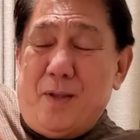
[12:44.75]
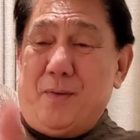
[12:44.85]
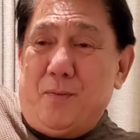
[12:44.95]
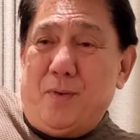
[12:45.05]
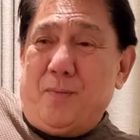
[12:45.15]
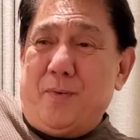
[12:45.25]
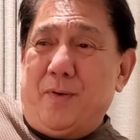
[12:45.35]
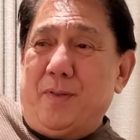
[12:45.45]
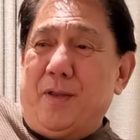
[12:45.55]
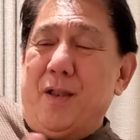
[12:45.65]
when we
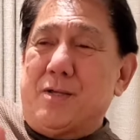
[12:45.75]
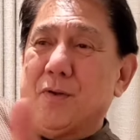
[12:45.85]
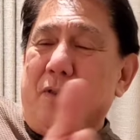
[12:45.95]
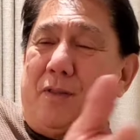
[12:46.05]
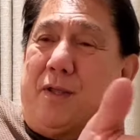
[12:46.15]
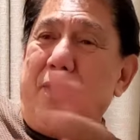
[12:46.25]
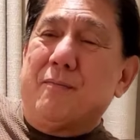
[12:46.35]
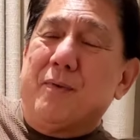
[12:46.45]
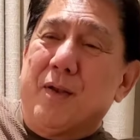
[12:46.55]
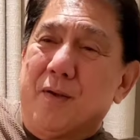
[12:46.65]
were on the national
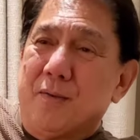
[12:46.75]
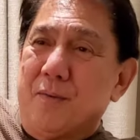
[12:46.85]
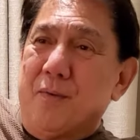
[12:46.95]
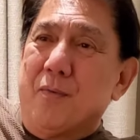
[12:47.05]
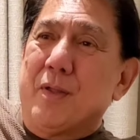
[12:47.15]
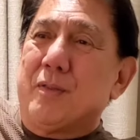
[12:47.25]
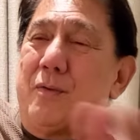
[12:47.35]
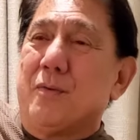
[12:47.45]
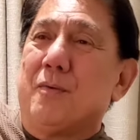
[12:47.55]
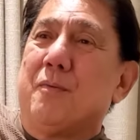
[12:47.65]
team, you know, we went
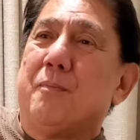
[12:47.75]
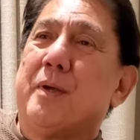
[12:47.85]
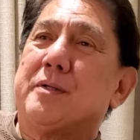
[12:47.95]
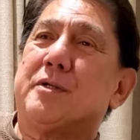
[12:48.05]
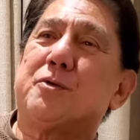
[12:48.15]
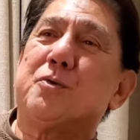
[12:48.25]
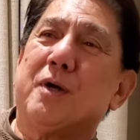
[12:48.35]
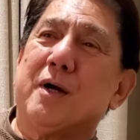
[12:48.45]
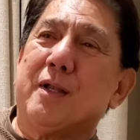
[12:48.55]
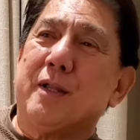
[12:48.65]
to Pesta
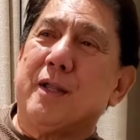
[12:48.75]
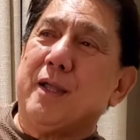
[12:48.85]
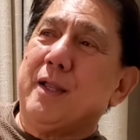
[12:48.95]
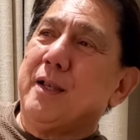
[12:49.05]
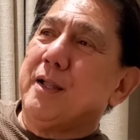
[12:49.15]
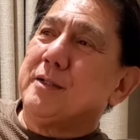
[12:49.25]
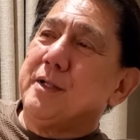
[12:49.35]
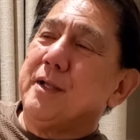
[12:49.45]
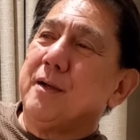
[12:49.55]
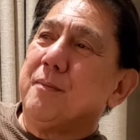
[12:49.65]
Sukan in uh,
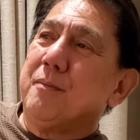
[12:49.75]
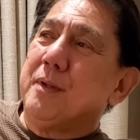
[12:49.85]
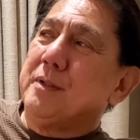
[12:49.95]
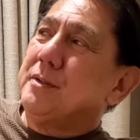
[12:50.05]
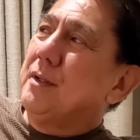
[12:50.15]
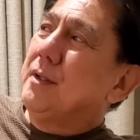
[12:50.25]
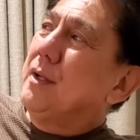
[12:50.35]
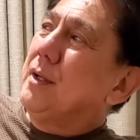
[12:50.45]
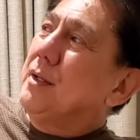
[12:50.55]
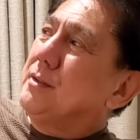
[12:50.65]
Singapore,
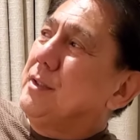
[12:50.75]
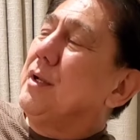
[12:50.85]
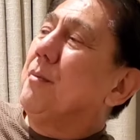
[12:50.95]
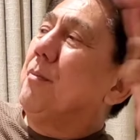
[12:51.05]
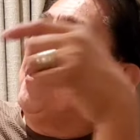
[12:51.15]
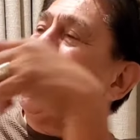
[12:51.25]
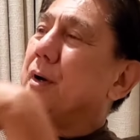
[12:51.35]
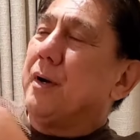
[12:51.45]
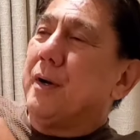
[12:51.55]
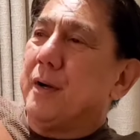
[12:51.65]

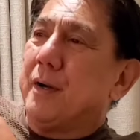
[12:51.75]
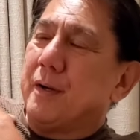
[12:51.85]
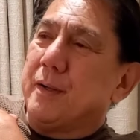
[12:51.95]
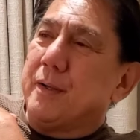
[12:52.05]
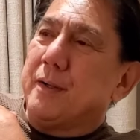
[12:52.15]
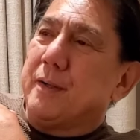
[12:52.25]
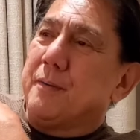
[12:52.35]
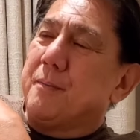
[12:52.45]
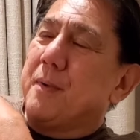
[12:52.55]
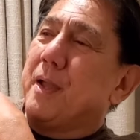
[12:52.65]
Singapore.
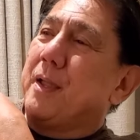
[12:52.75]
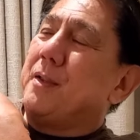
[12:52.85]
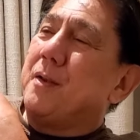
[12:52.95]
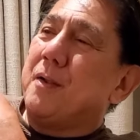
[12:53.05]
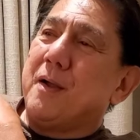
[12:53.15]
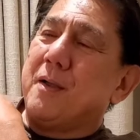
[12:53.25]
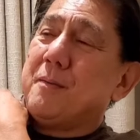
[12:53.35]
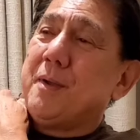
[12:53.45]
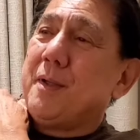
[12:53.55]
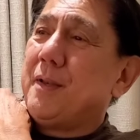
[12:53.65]
Man, you know, I
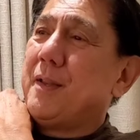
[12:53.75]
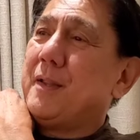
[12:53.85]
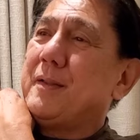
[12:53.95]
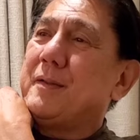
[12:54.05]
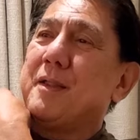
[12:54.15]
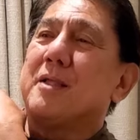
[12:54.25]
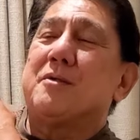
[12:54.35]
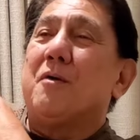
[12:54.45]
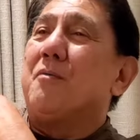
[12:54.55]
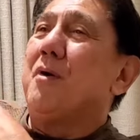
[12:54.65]
mean, uh,
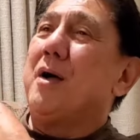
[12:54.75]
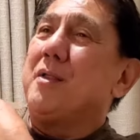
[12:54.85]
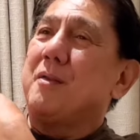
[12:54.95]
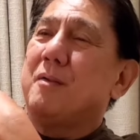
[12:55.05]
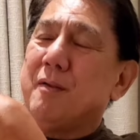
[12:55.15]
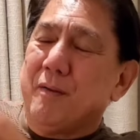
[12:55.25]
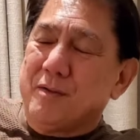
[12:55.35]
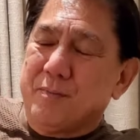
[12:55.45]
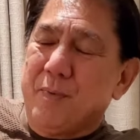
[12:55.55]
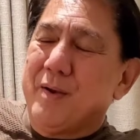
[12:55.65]
just so fun, you know,
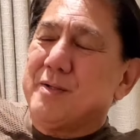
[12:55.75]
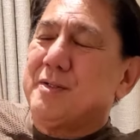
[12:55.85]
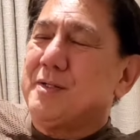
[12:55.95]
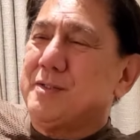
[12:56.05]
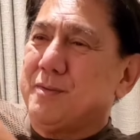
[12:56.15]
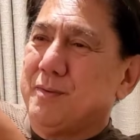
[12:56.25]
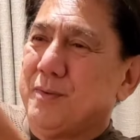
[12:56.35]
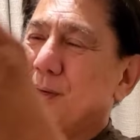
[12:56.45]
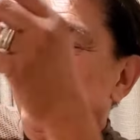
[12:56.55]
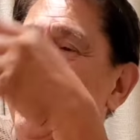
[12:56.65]
experiences
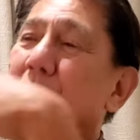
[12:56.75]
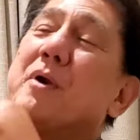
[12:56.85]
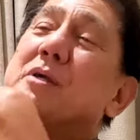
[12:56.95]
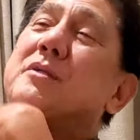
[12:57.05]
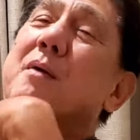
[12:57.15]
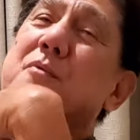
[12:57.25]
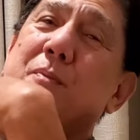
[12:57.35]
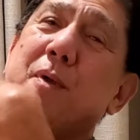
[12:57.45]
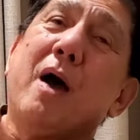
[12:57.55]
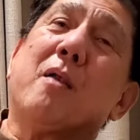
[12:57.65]
to first time
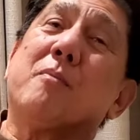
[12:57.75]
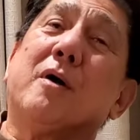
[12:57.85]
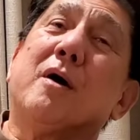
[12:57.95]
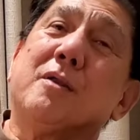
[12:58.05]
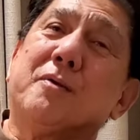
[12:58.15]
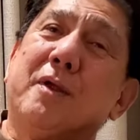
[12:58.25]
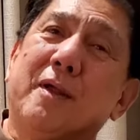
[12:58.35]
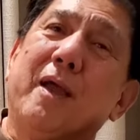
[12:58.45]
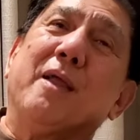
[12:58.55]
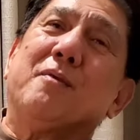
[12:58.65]
to be out of the country
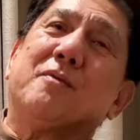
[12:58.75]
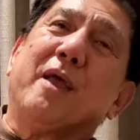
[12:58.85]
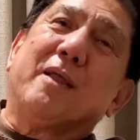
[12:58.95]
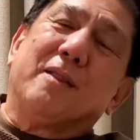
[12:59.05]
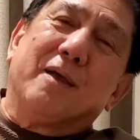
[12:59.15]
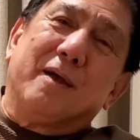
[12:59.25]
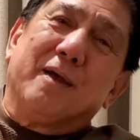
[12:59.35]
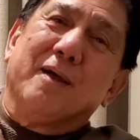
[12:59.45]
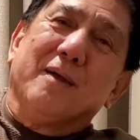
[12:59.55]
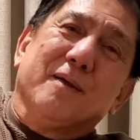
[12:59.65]
and to take the